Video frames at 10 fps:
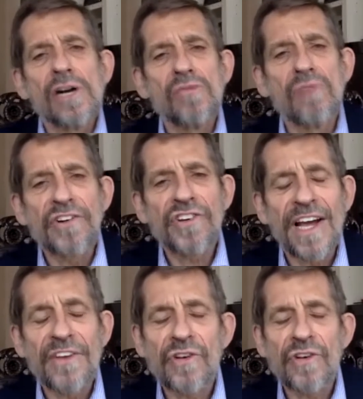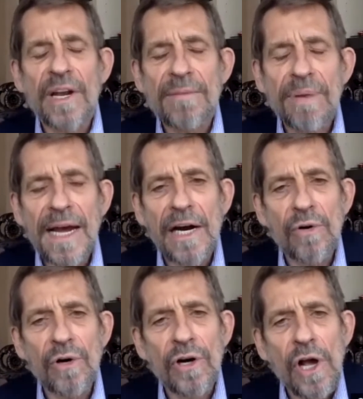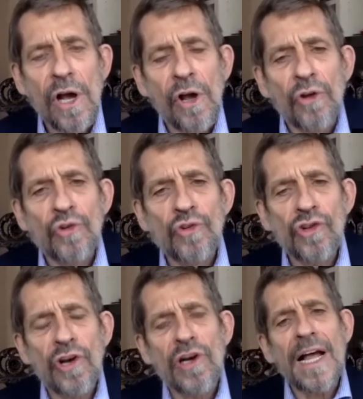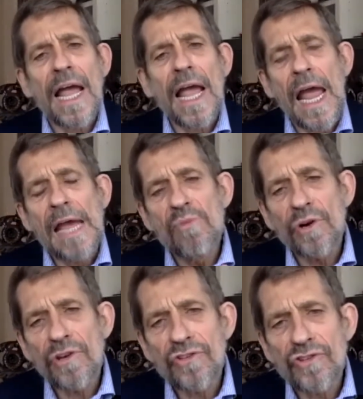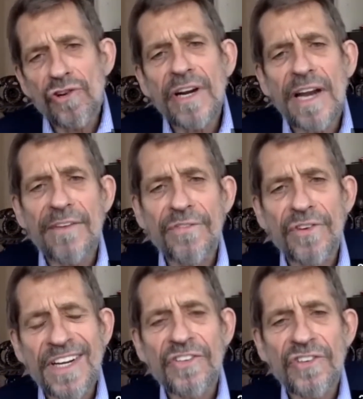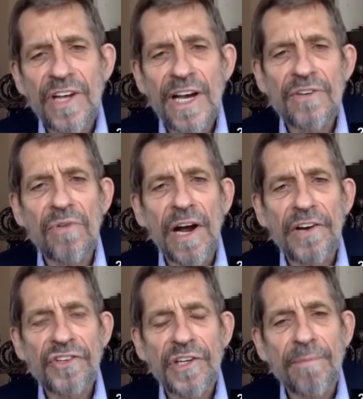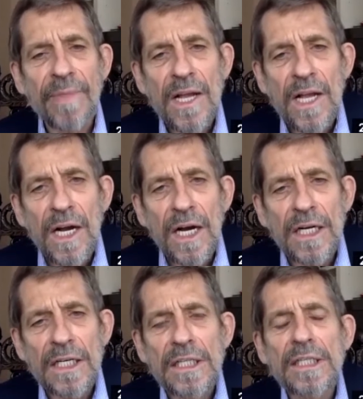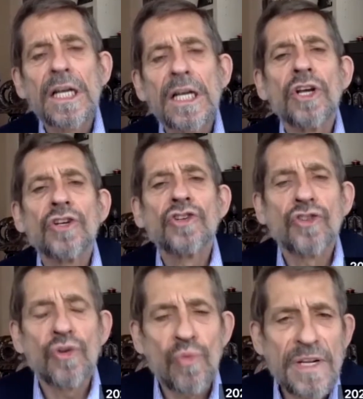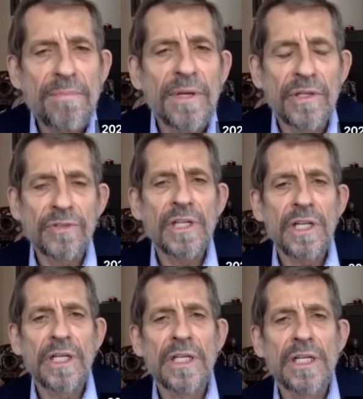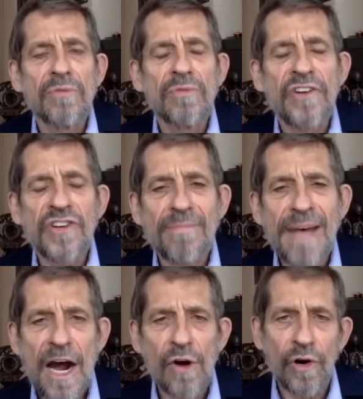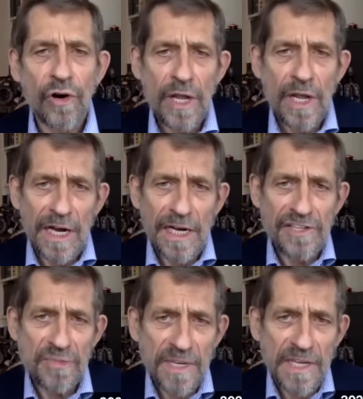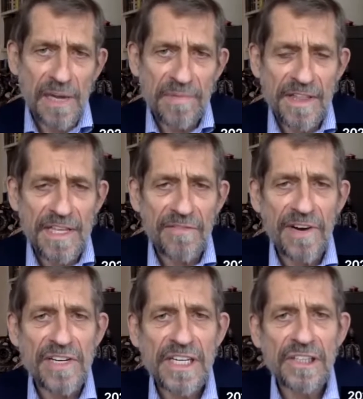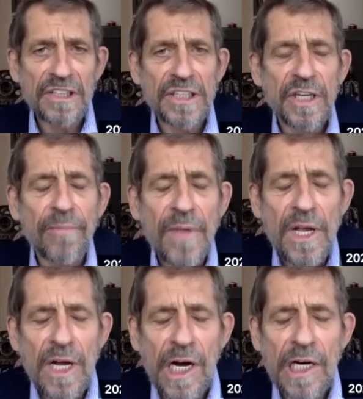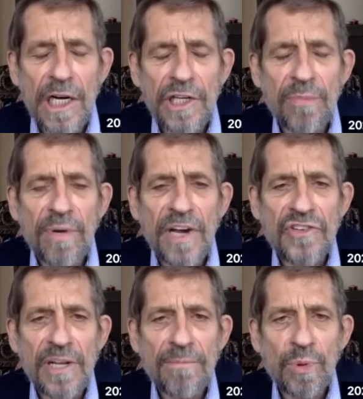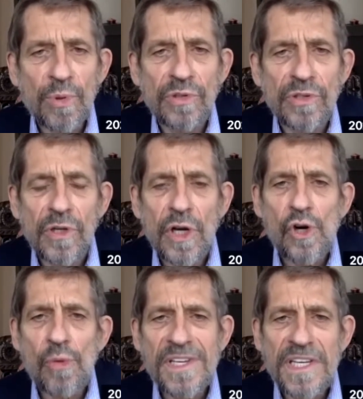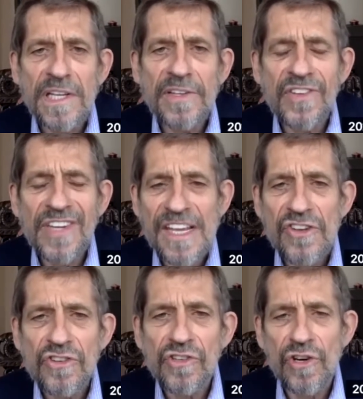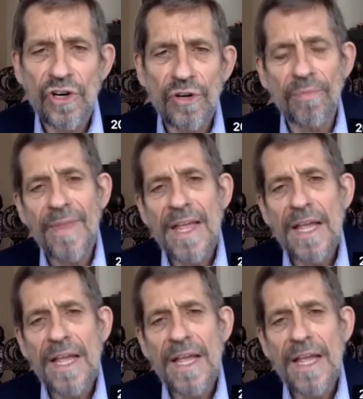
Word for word: Russia as a great power, you saw a more concerted effort inside Russia to rebuild Russian power. And this becomes, I think, very clear under President Putin, who begins his term